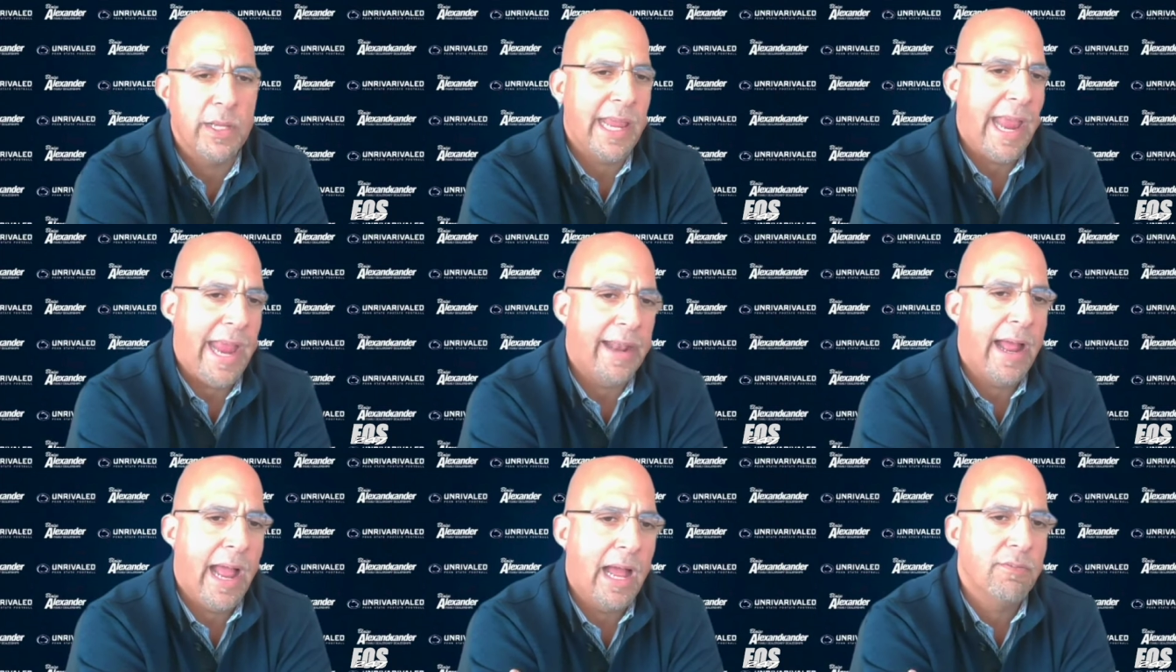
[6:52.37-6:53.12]
We
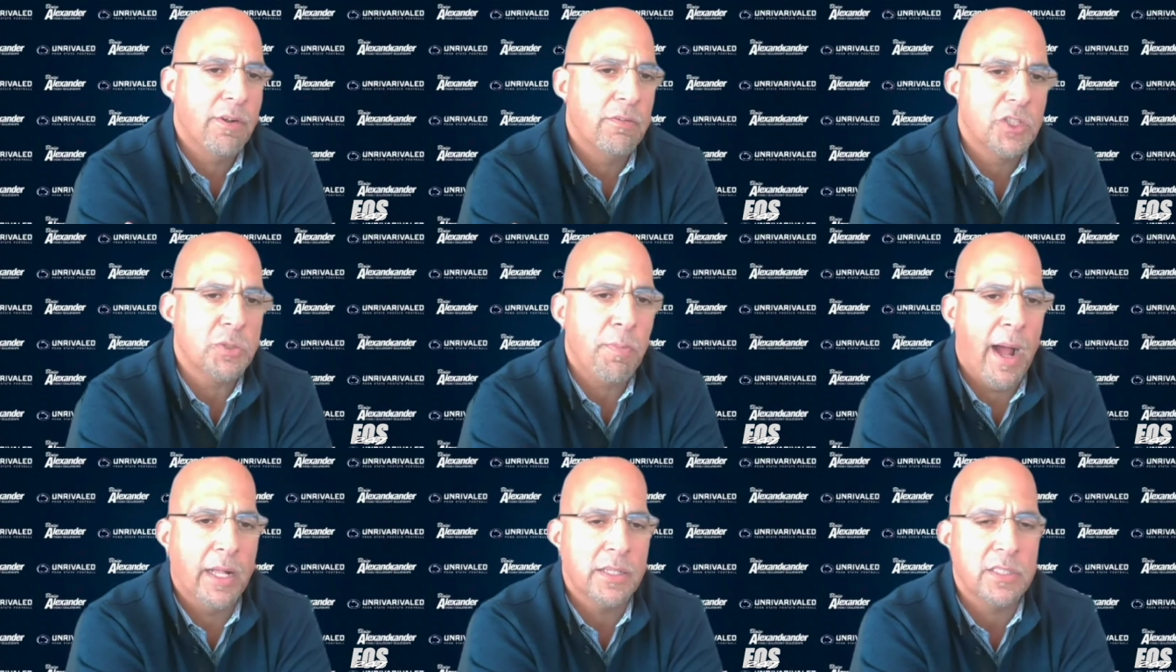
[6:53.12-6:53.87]
can't have a
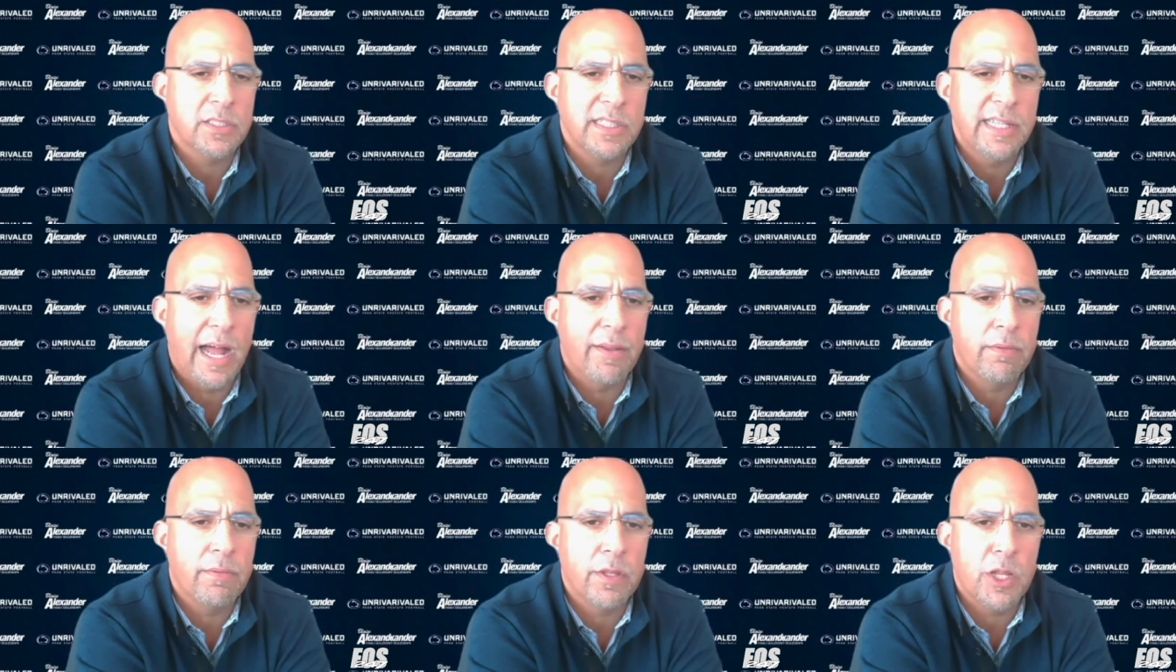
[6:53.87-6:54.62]
response. It's
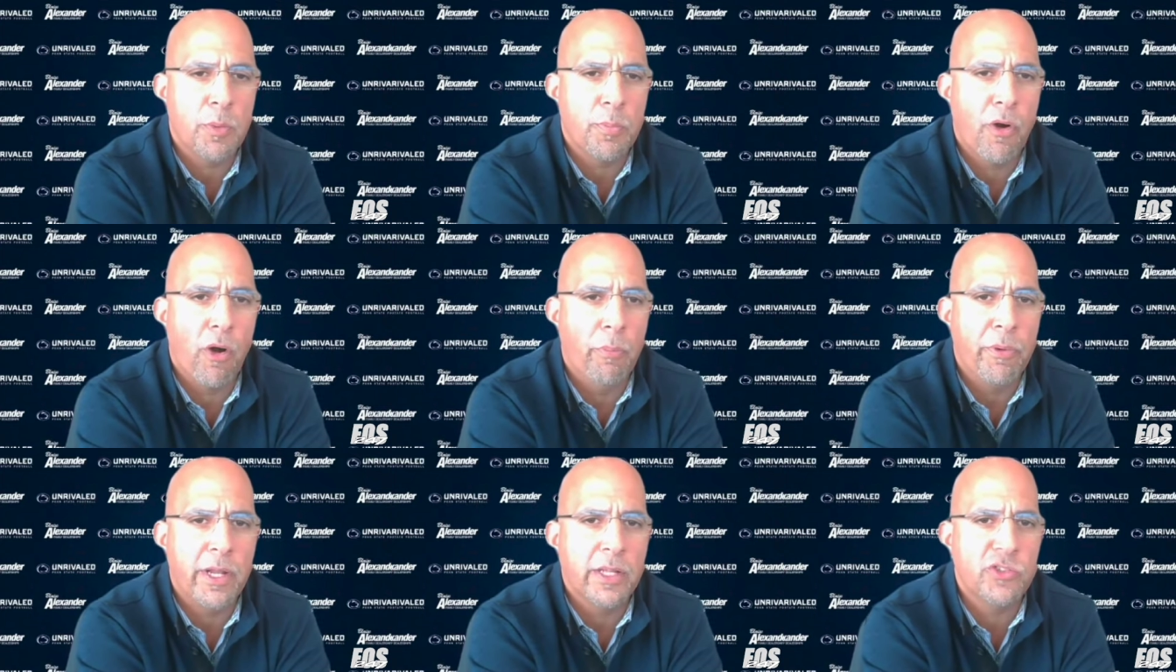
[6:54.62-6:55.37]
not the
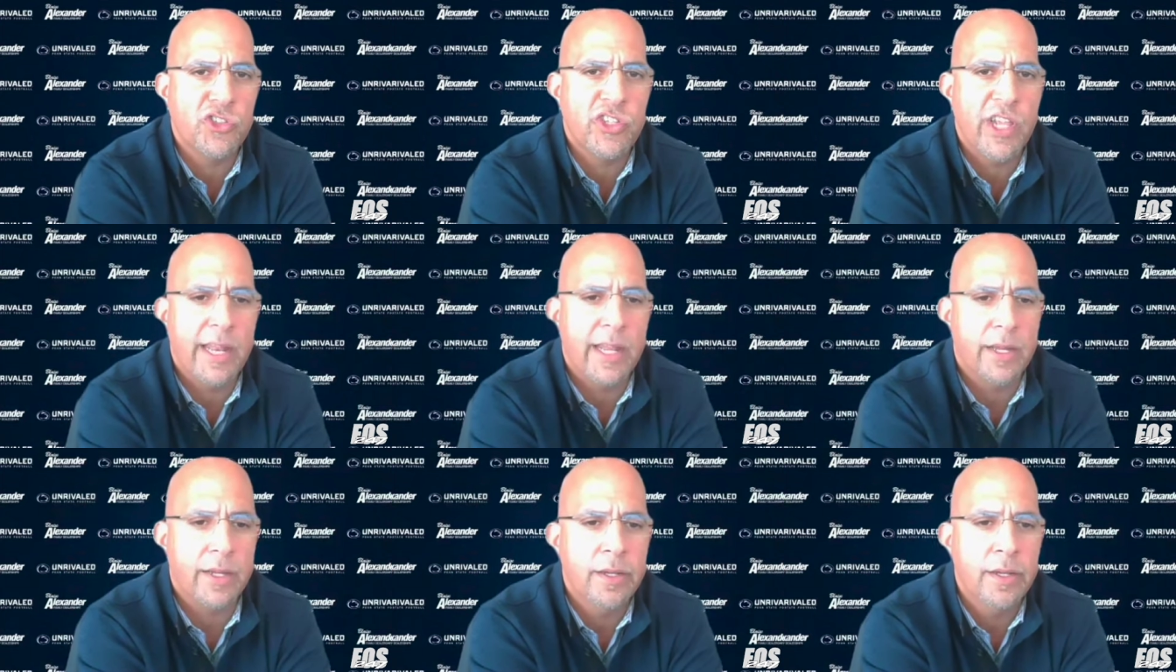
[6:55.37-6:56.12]
appropriate
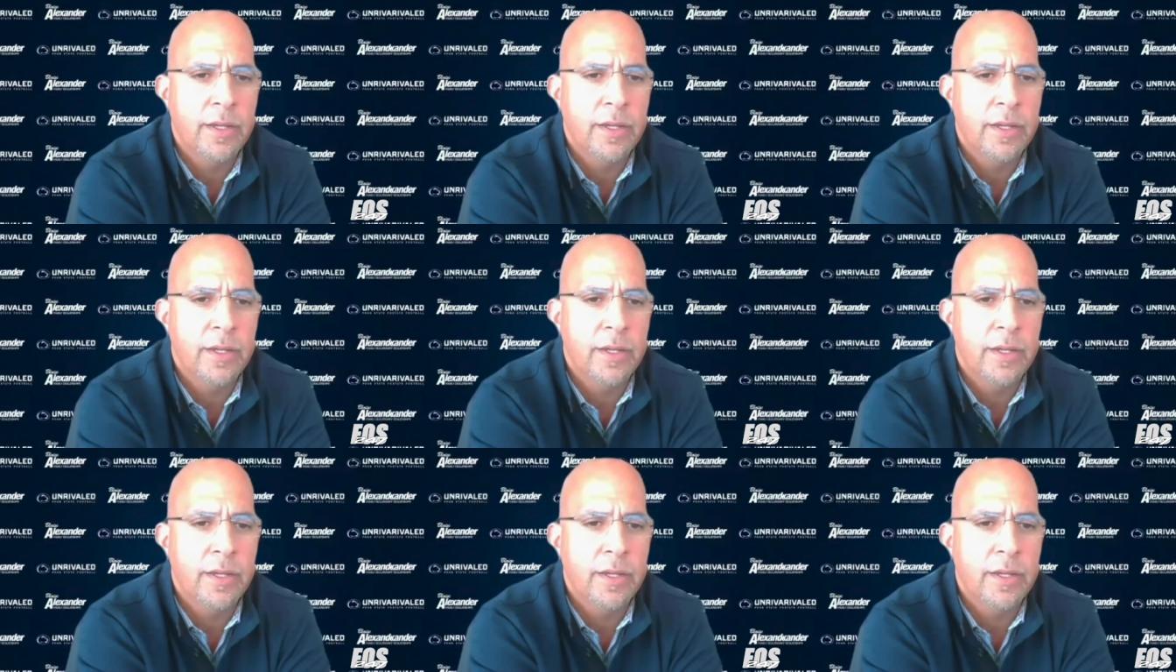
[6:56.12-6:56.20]
setting